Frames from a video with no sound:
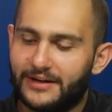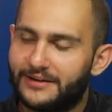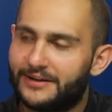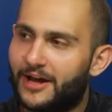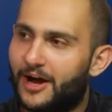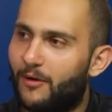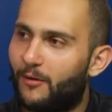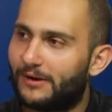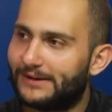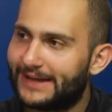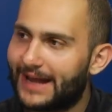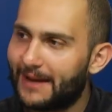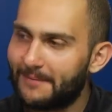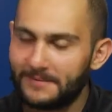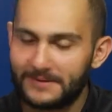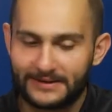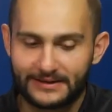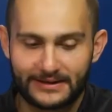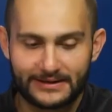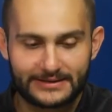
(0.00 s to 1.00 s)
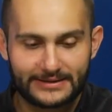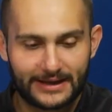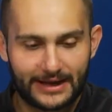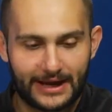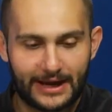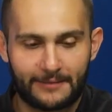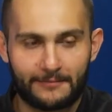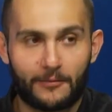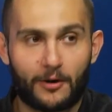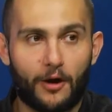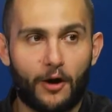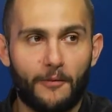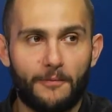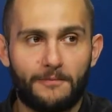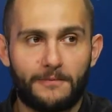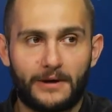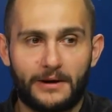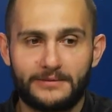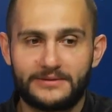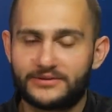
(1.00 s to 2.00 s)
Now what happened is I'm
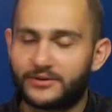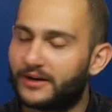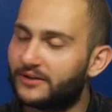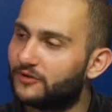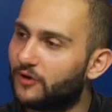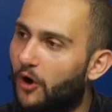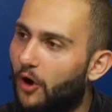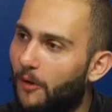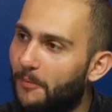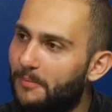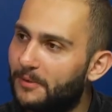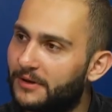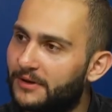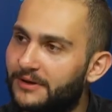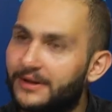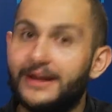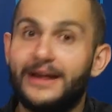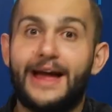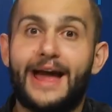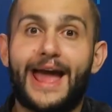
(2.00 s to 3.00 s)
trying to open